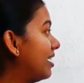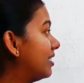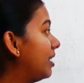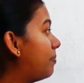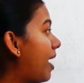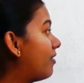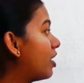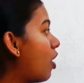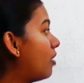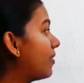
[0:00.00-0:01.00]
The power
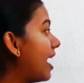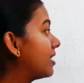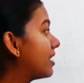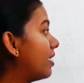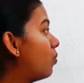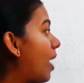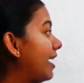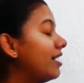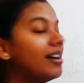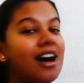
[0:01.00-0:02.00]
of x and
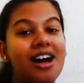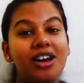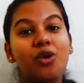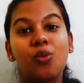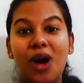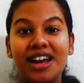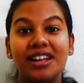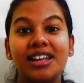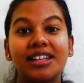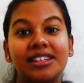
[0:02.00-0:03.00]
y are 1.
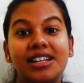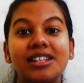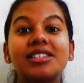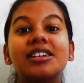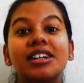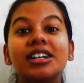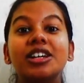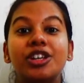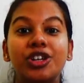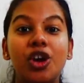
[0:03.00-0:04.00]
That is a
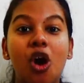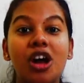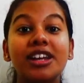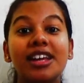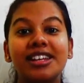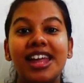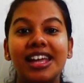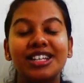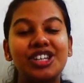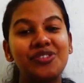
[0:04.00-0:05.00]

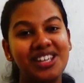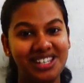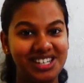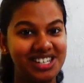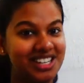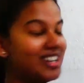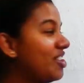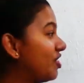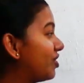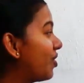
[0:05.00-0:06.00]
non-negative integer.
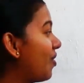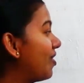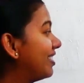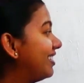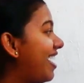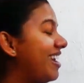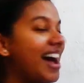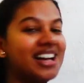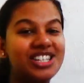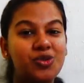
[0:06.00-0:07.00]
So the
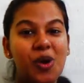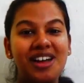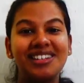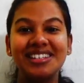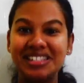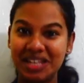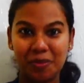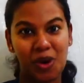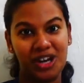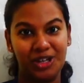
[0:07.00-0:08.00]
last one is a
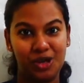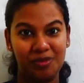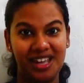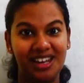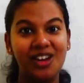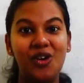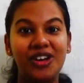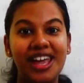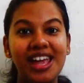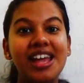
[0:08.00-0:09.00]
polynomial.
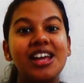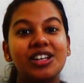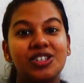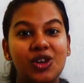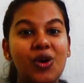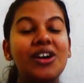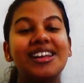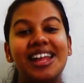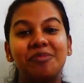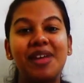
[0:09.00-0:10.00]
Okay, so
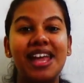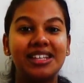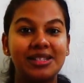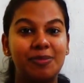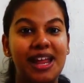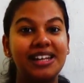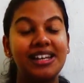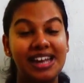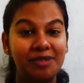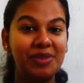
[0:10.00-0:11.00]
let
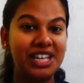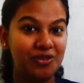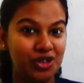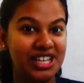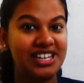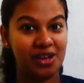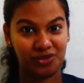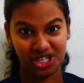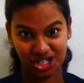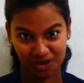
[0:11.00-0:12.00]
me give you the
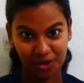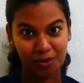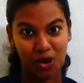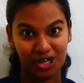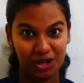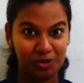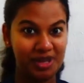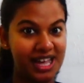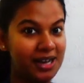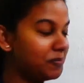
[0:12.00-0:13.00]
definition of a
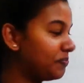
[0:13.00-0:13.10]
polynomial.